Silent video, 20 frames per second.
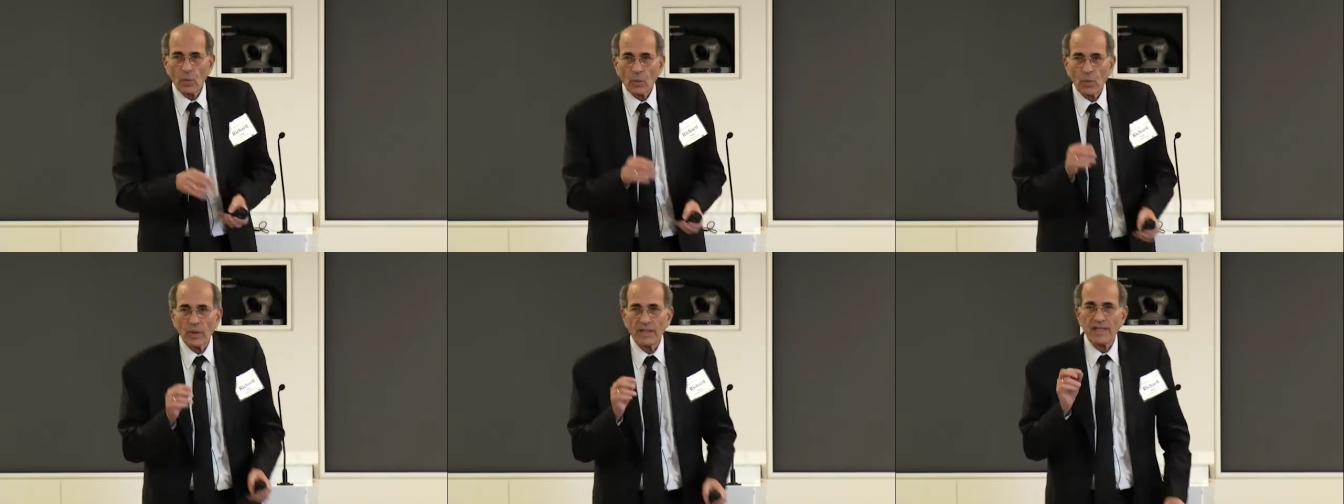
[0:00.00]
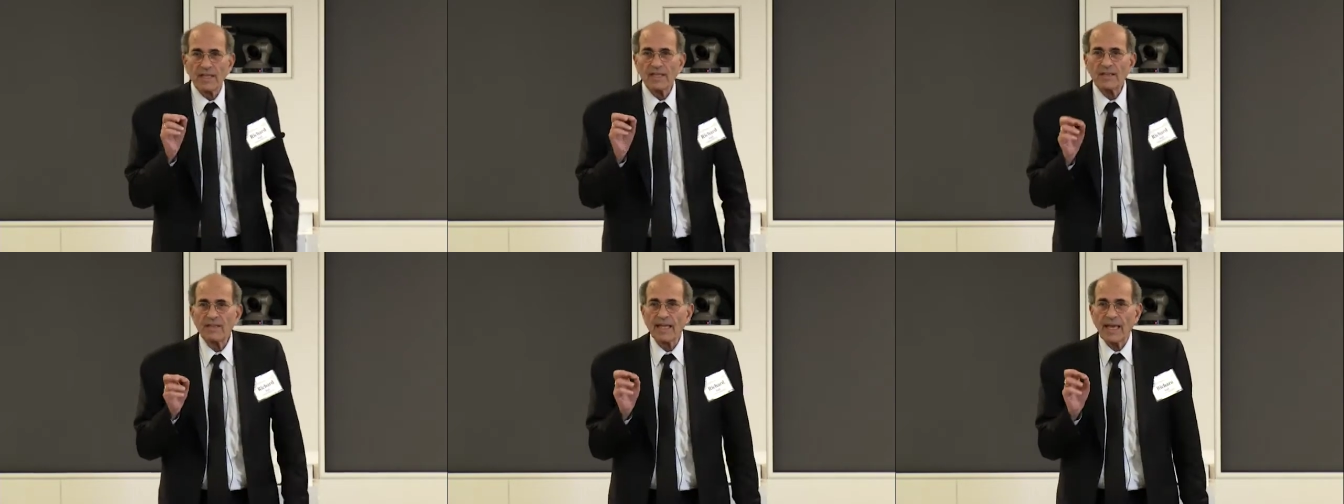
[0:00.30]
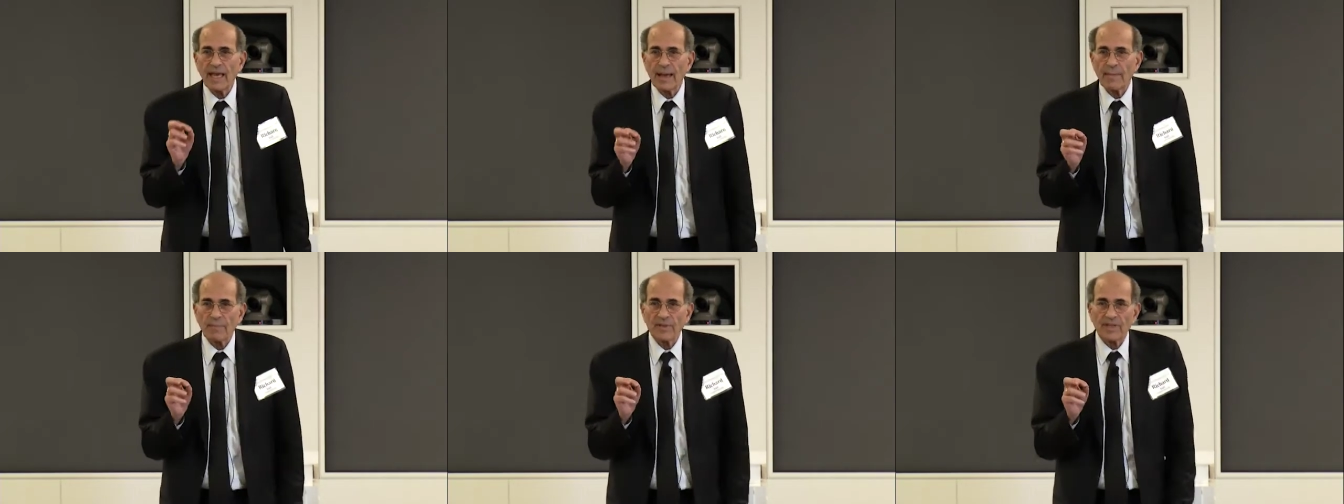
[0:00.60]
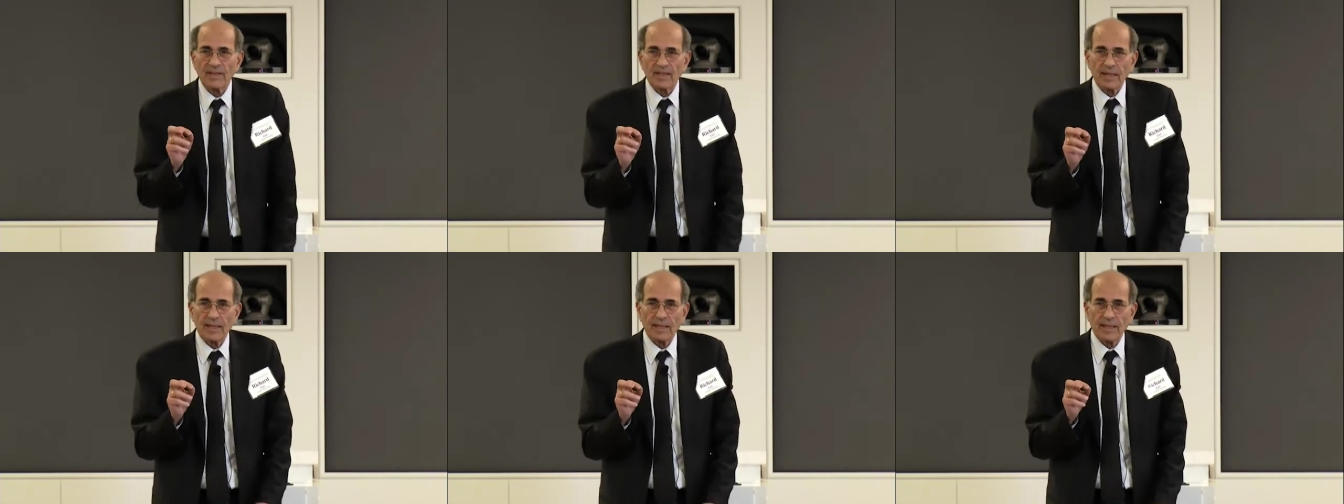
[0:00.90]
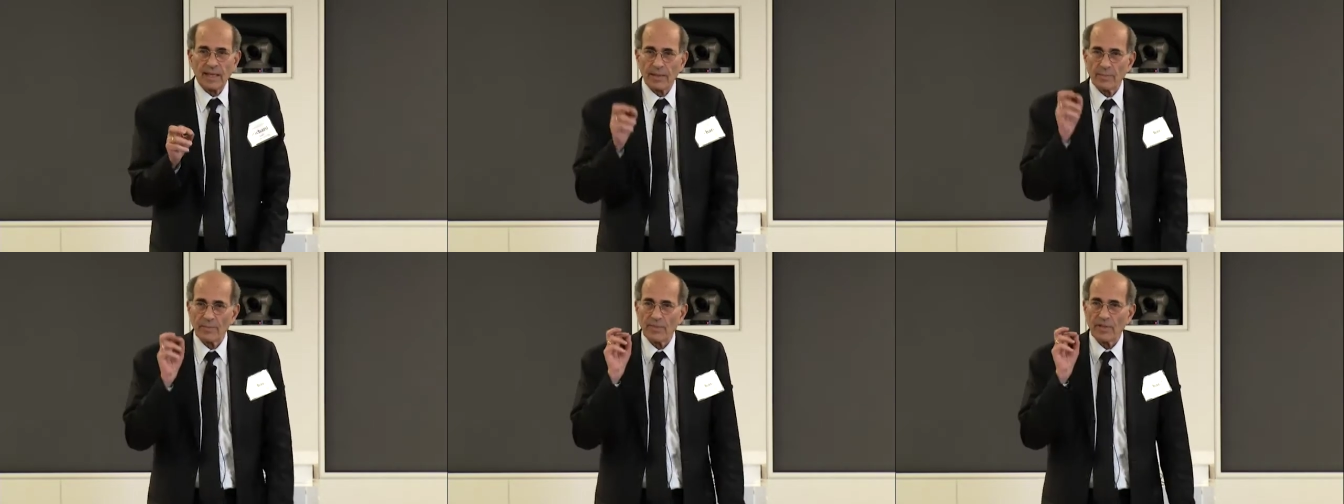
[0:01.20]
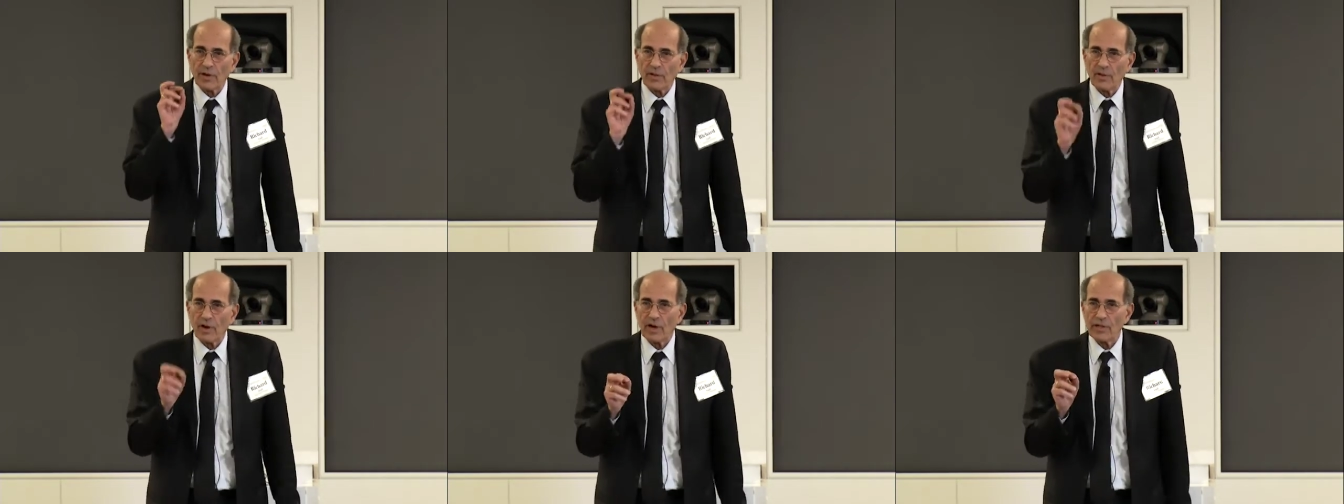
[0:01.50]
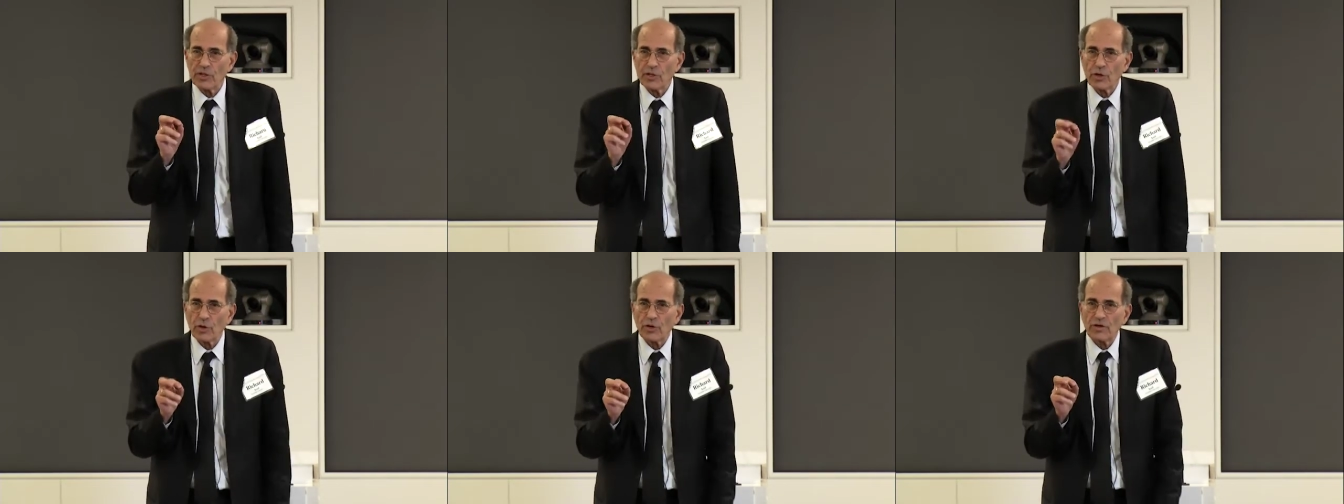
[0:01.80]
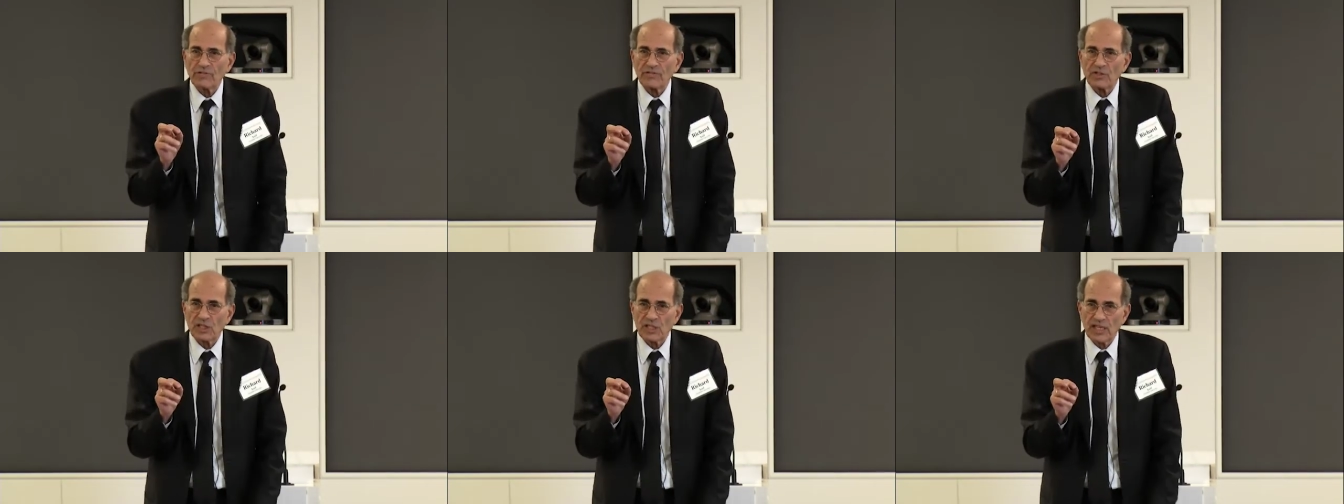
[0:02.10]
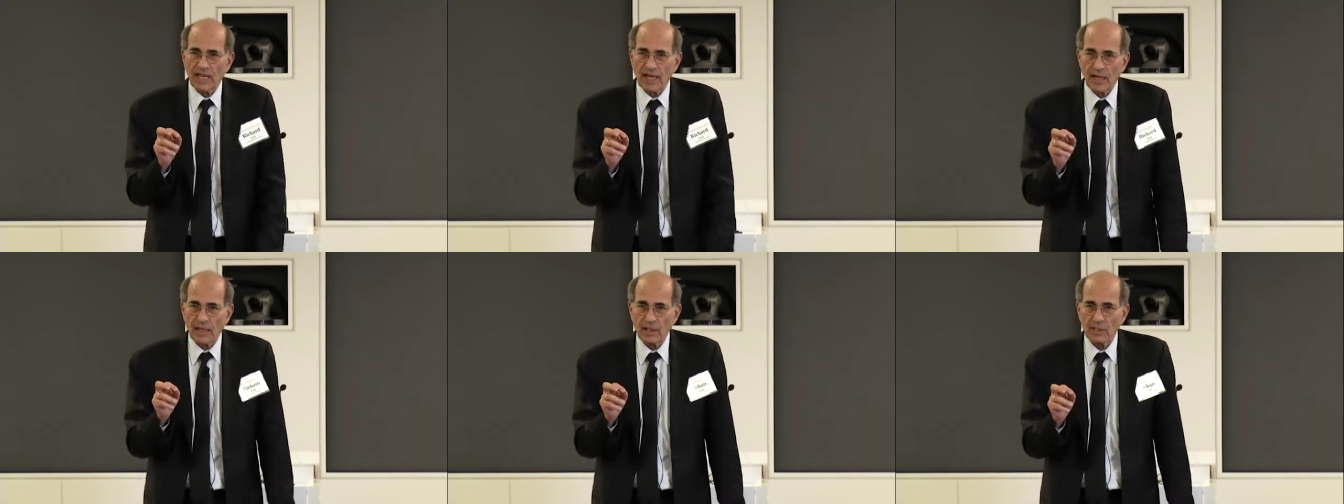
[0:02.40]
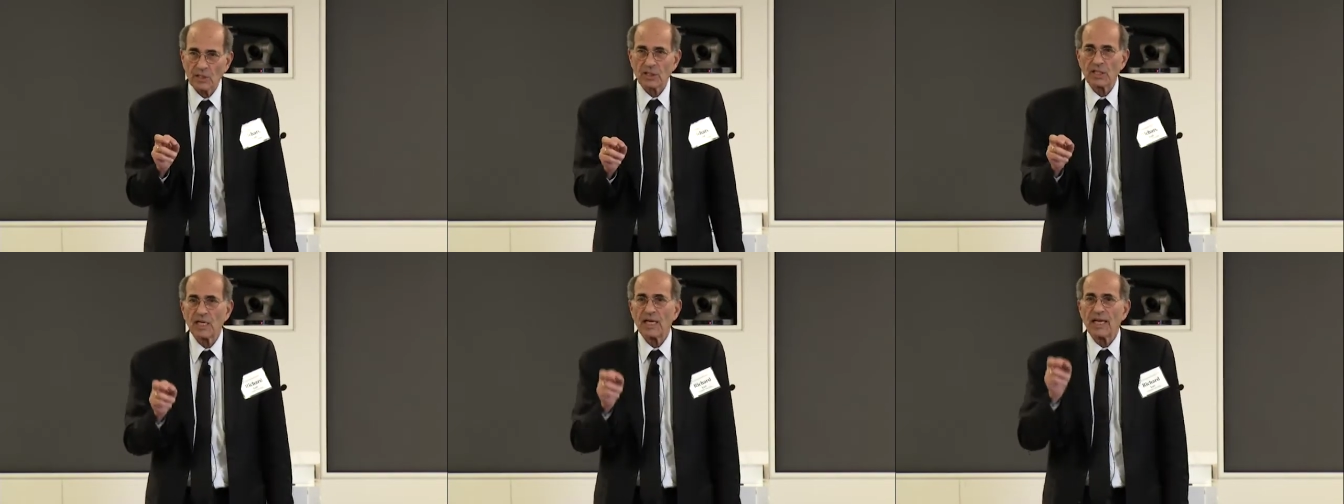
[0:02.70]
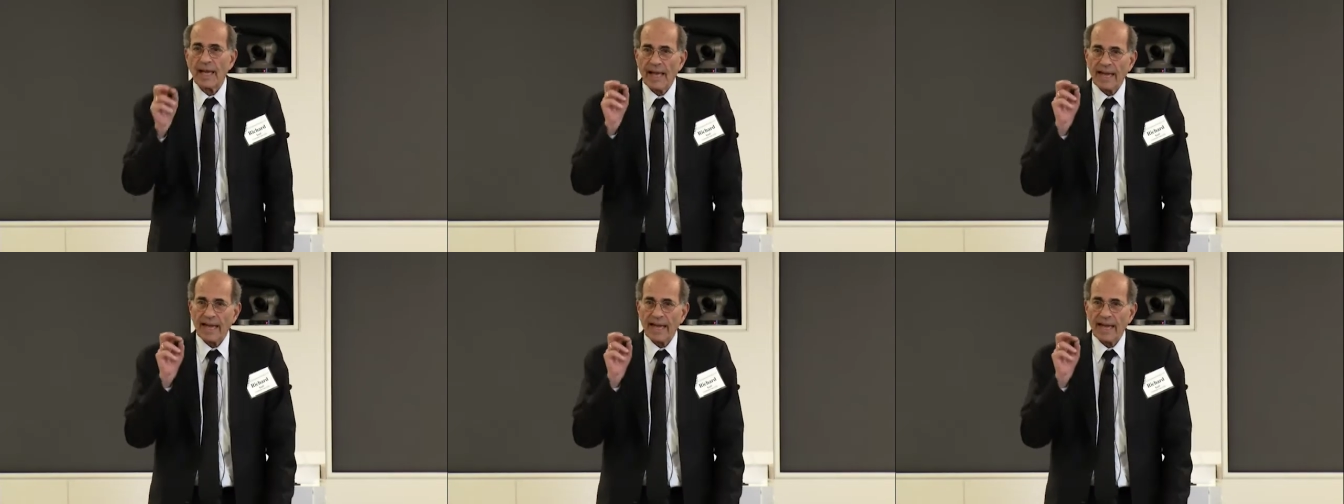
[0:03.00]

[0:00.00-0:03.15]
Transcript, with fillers: within the epithelium, there are nerve cells,